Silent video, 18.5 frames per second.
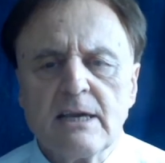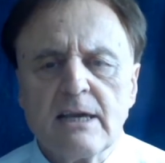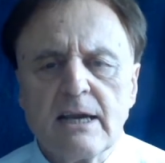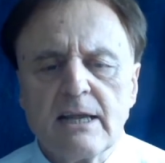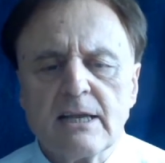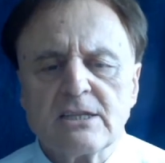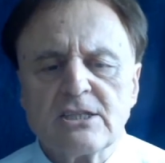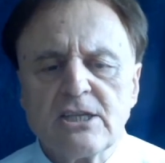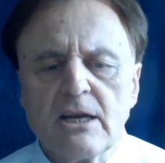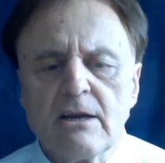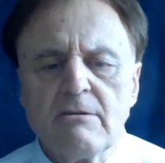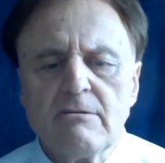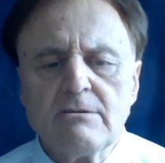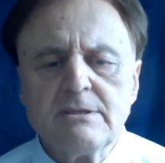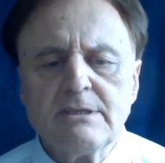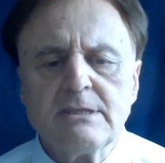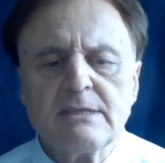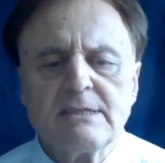get a
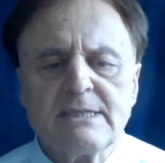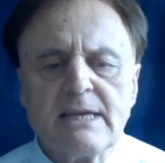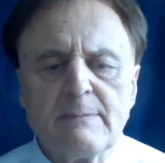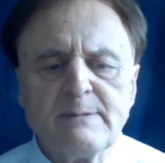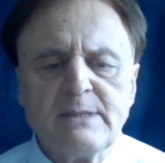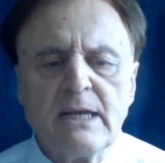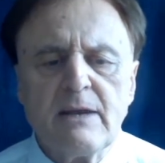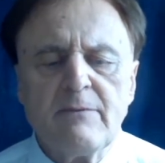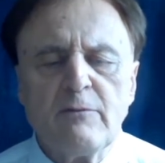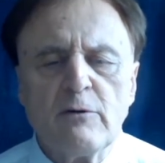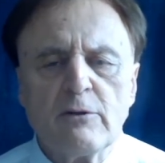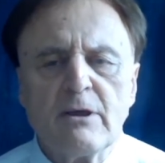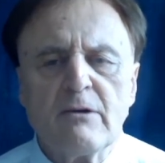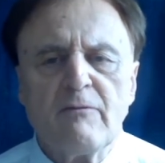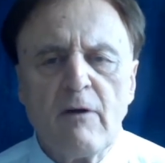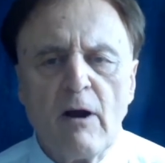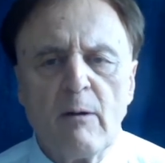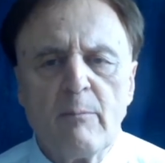generous subsidy for
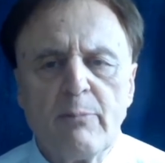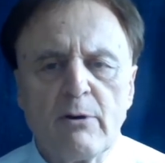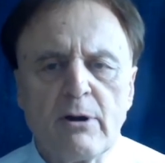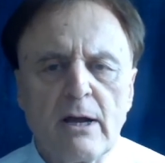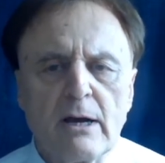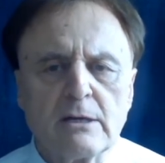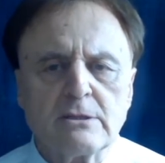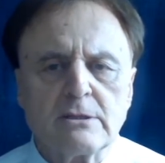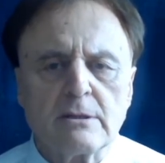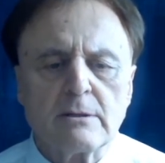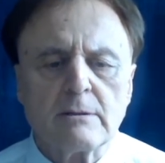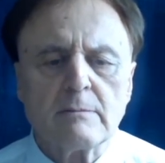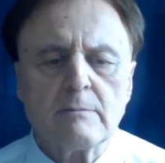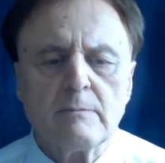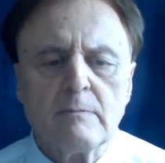their farm production.